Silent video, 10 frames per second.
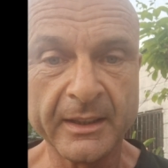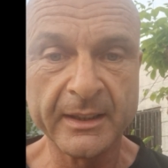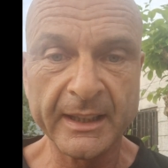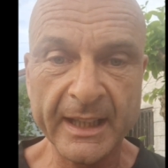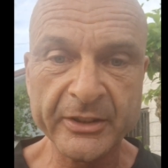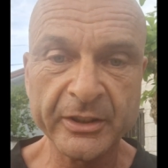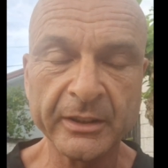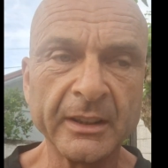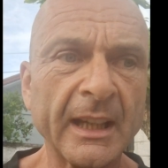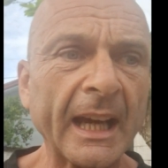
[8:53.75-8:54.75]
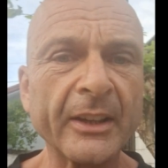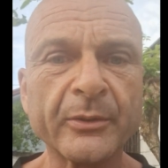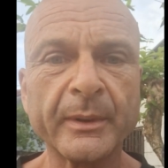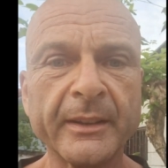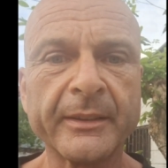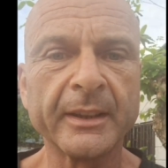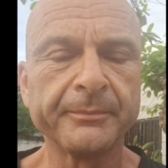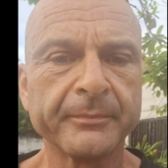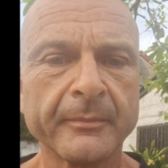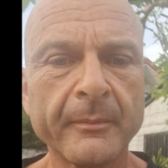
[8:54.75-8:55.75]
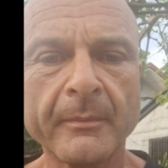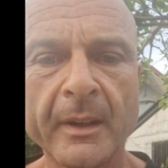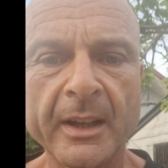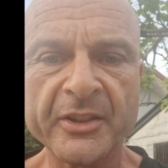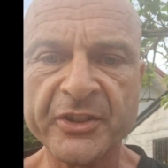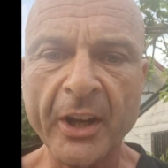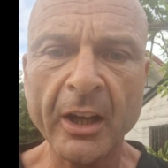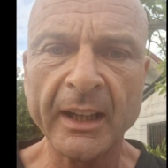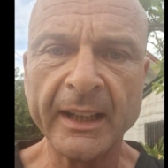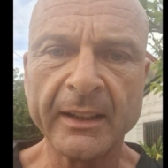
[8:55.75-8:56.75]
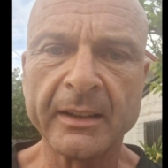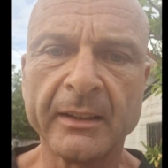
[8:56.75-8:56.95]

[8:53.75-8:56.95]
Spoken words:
connection, and with Starlink,